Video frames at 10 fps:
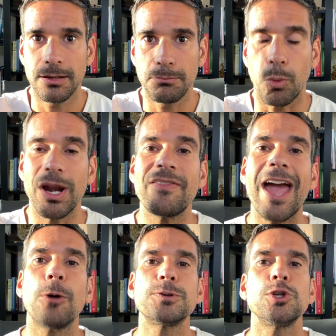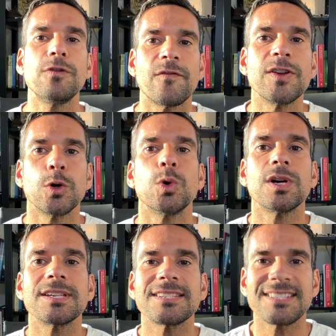But whatever helps you feel
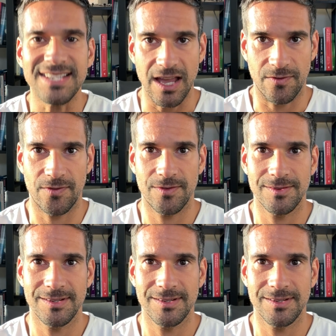safe.